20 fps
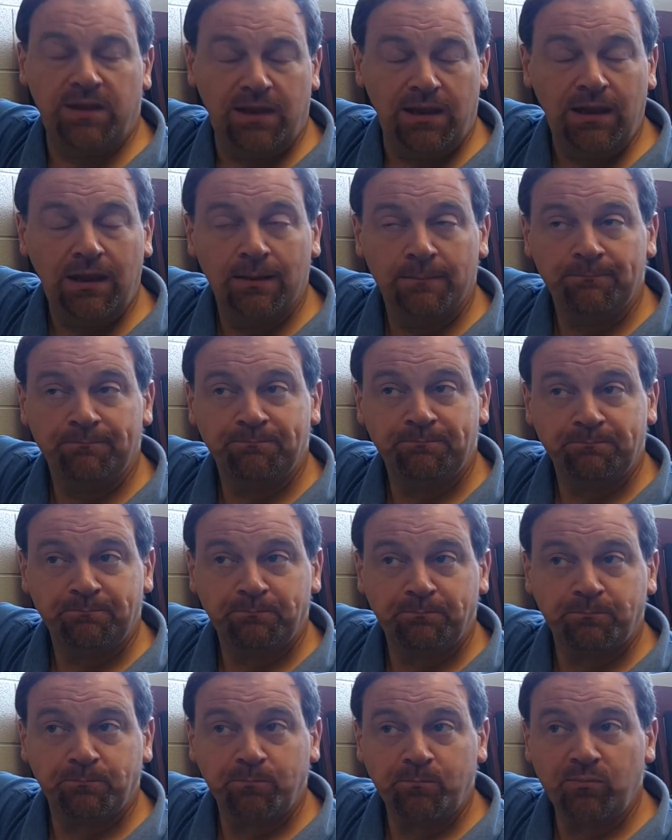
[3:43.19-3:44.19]
B,
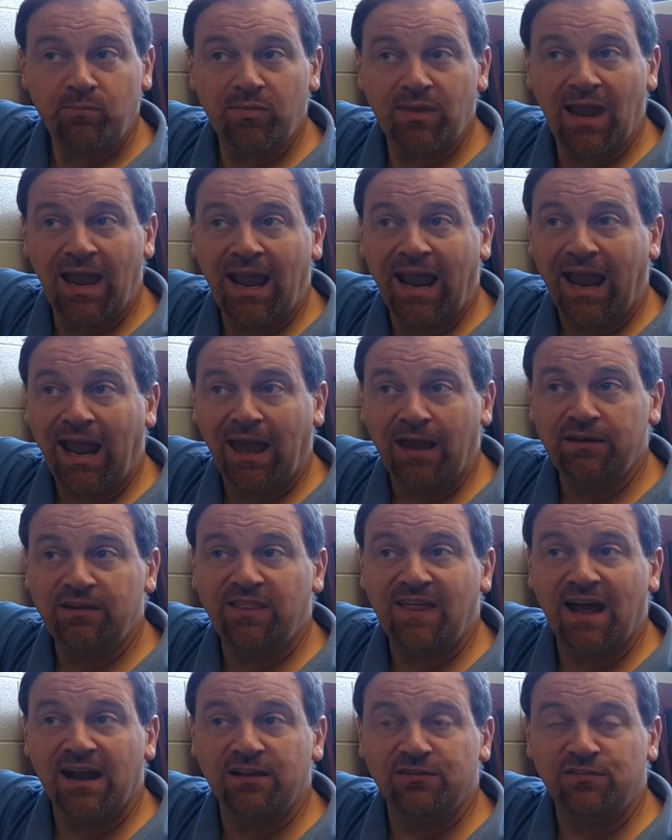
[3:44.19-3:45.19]
and
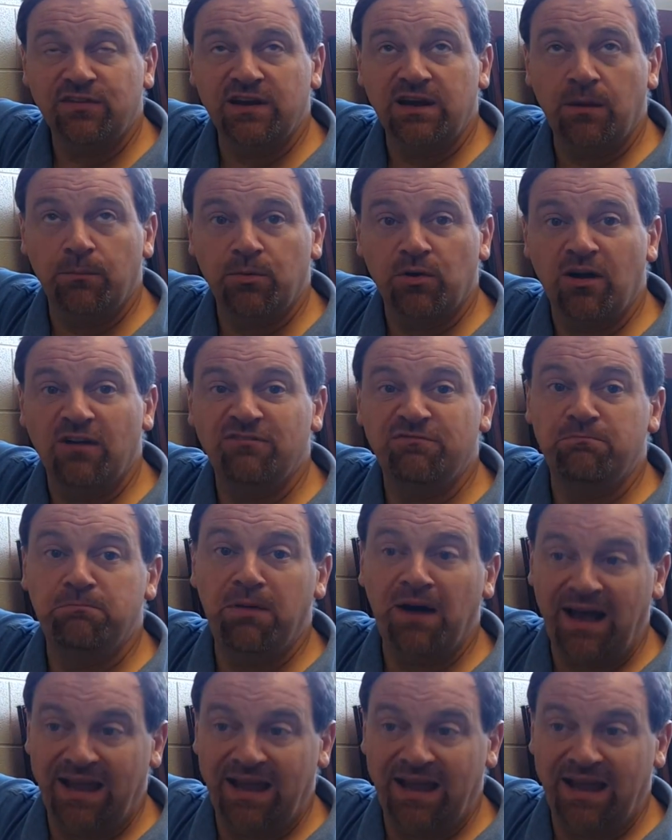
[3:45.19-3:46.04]
that is the number of